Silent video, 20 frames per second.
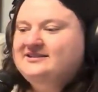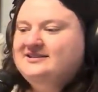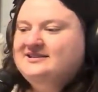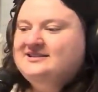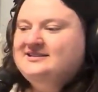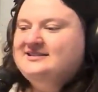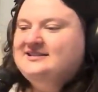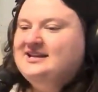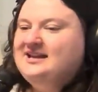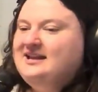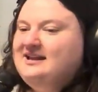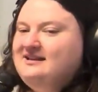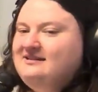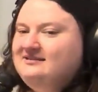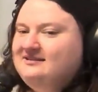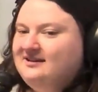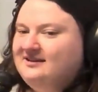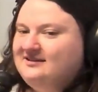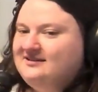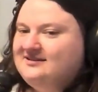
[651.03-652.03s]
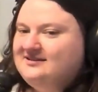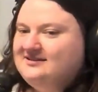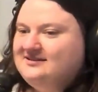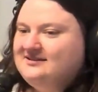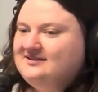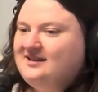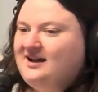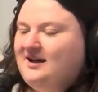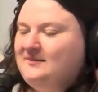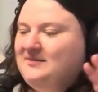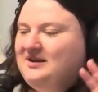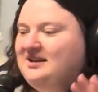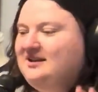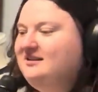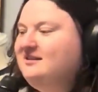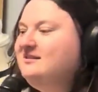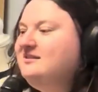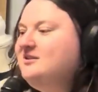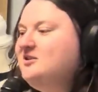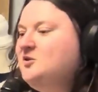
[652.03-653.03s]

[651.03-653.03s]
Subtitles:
seeing this, I mean,